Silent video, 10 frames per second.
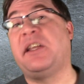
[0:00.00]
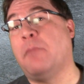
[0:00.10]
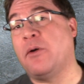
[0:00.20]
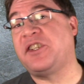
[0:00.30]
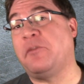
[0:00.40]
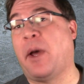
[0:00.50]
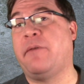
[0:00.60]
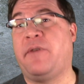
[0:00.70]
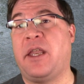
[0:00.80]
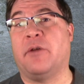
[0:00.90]
in most of
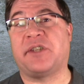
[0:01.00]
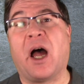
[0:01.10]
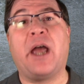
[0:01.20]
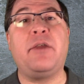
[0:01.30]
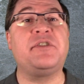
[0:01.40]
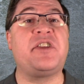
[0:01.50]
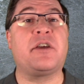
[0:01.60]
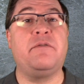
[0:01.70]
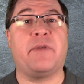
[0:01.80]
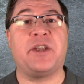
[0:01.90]
my videos, I use
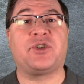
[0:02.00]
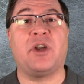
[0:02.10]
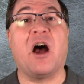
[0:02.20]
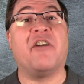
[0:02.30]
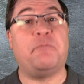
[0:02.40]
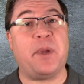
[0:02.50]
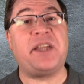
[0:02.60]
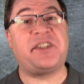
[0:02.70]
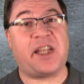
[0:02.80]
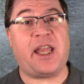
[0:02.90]
the convention of
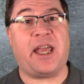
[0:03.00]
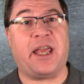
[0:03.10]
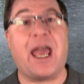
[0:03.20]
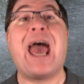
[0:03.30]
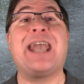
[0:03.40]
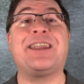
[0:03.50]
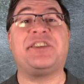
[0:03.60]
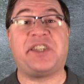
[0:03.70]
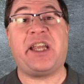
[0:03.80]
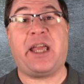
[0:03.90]
BCE and
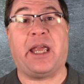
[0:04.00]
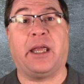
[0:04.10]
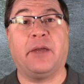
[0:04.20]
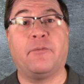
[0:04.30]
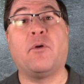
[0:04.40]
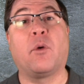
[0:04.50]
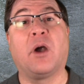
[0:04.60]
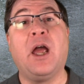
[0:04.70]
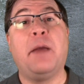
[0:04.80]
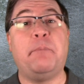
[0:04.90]
CE for